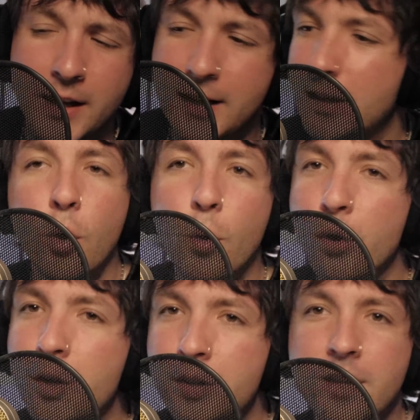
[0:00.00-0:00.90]
like
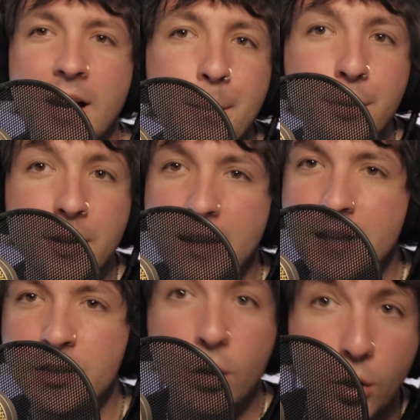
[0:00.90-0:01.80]
chord that I'm
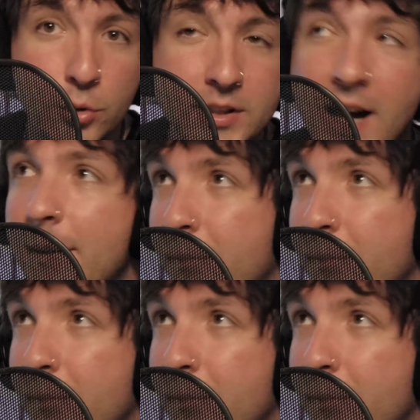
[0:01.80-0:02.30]
playing the whole time